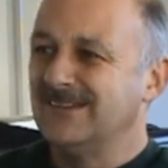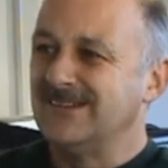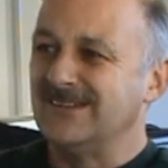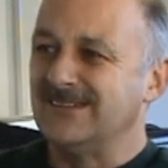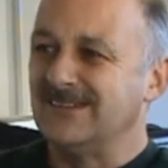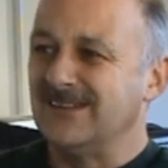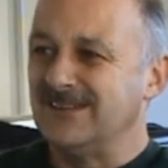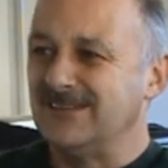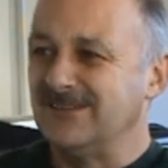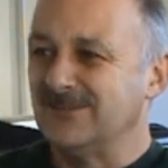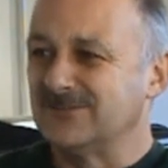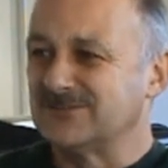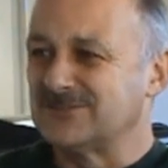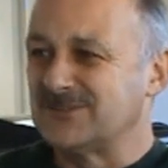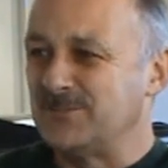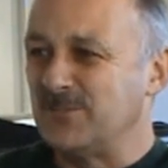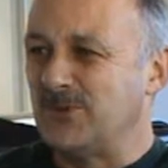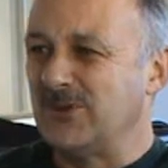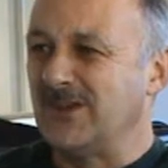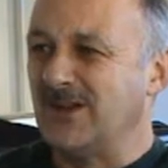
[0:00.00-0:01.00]
and then
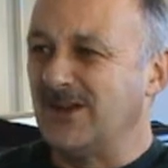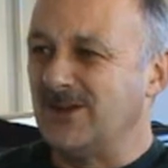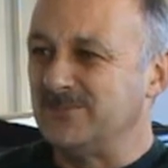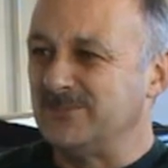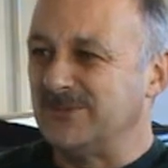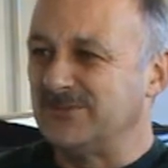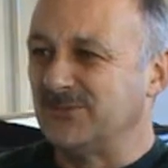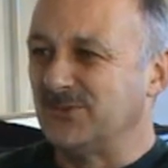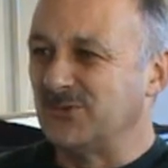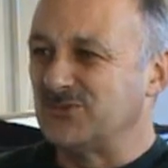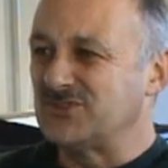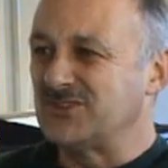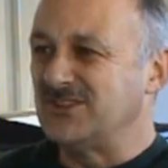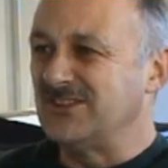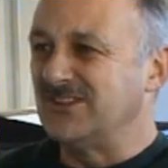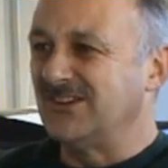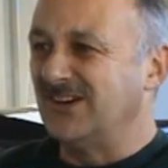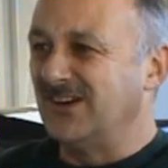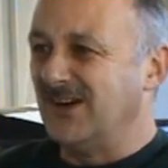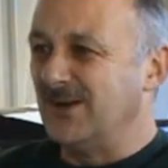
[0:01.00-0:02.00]
obviously be home before
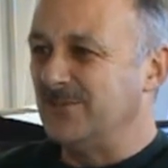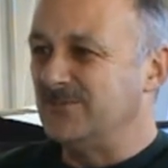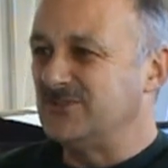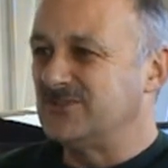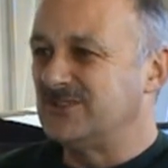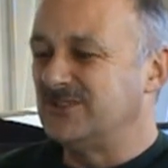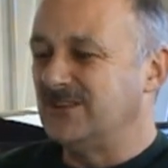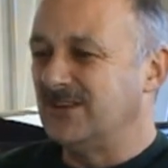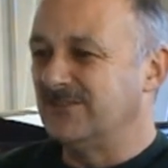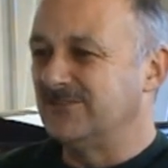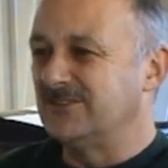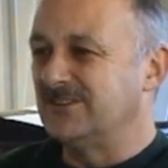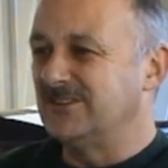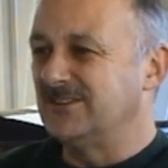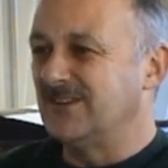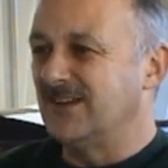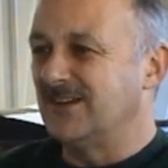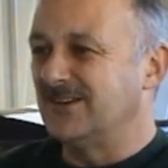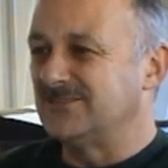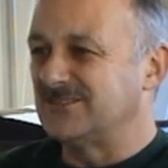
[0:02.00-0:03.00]
she got home, and she never
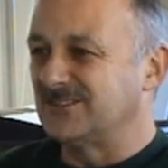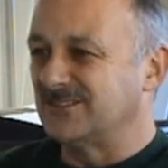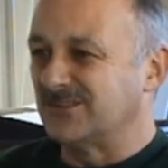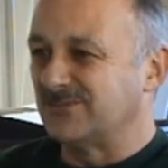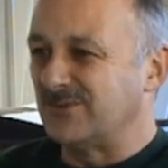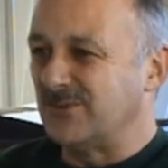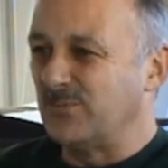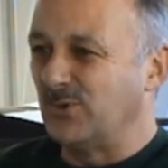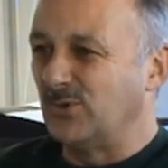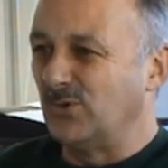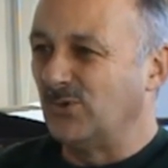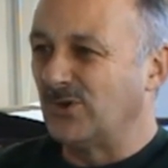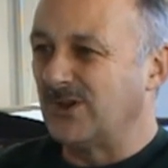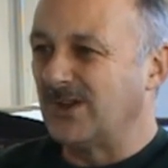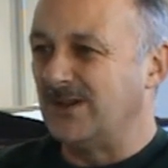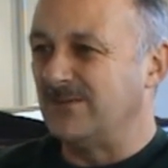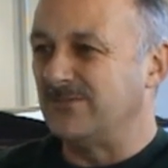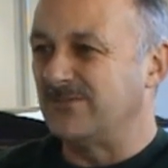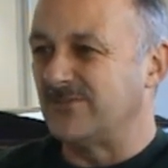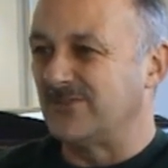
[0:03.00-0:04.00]
did know until the report
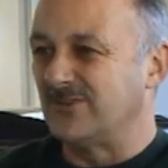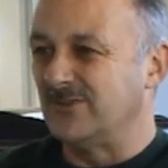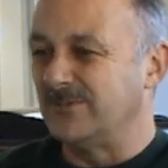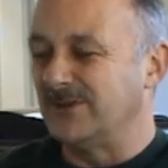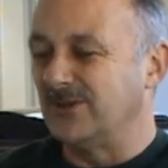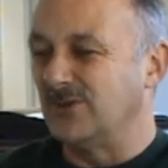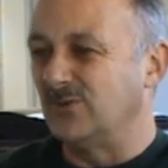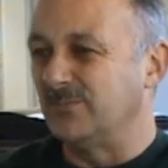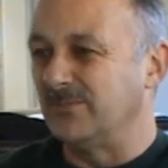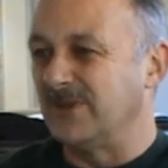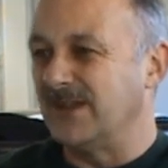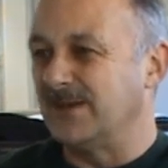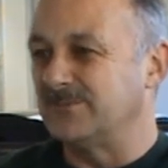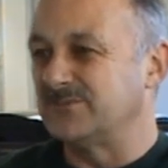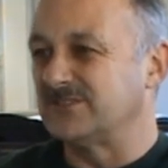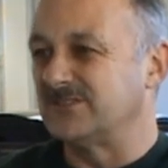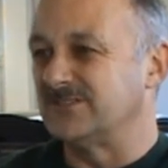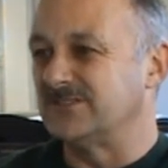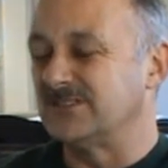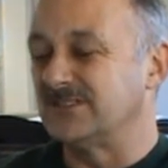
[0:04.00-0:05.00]
came through about all my
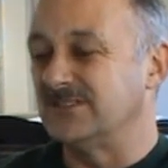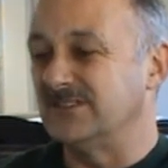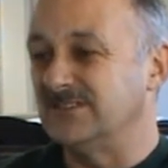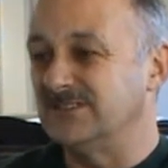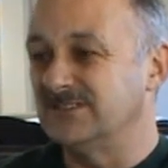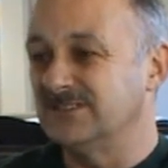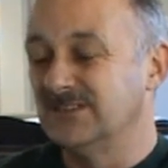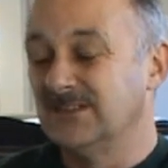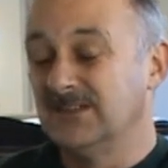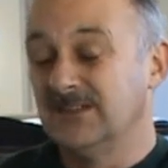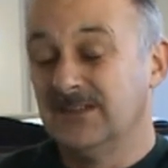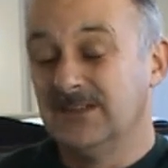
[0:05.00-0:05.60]
absentees.